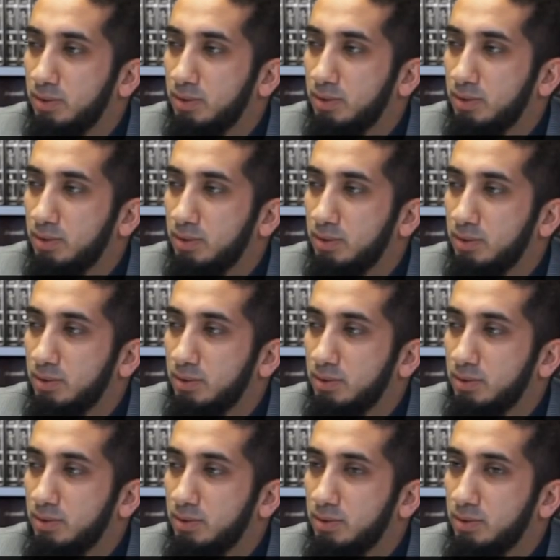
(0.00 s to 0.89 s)

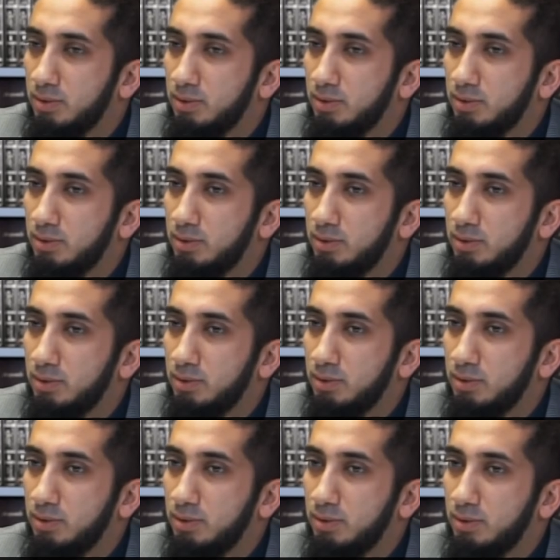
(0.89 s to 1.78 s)

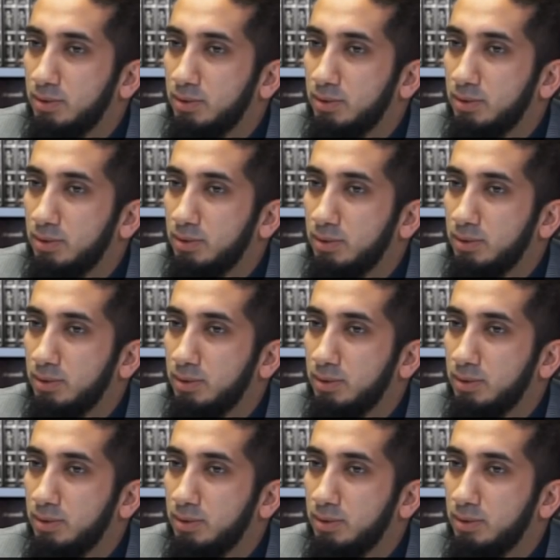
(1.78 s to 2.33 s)
(no one is talking)